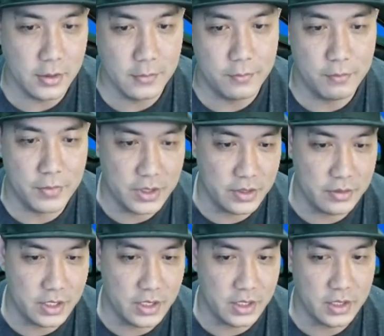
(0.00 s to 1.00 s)

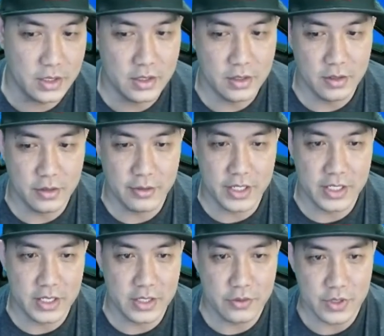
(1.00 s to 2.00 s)
material
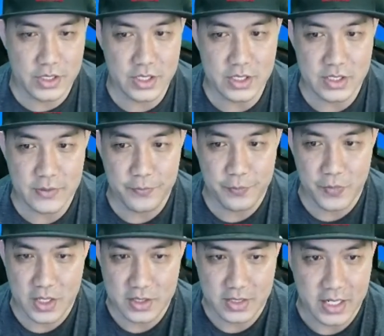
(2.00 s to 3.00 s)
already, which is
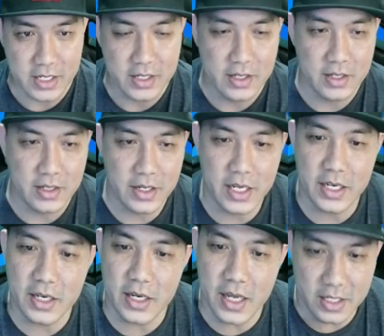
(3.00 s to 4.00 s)
sand and
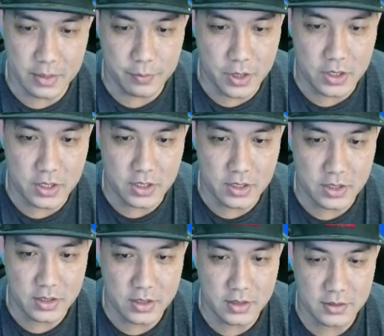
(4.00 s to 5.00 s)
iron powder.
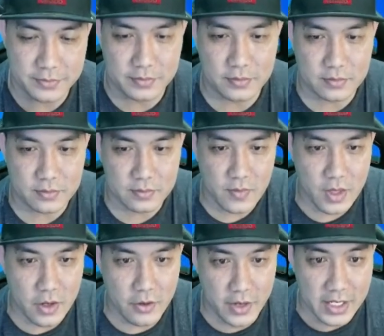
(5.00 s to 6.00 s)

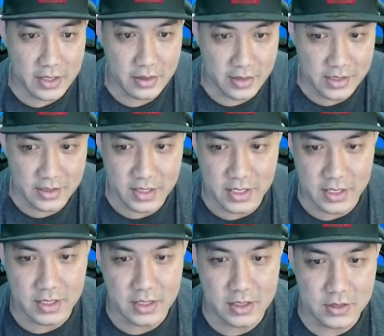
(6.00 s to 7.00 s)
Alright, that's clear.
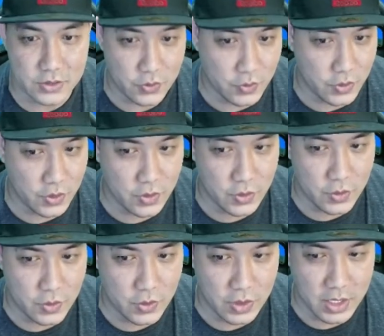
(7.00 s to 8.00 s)
So,
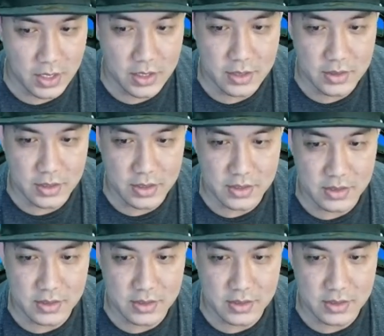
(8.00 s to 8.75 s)
color this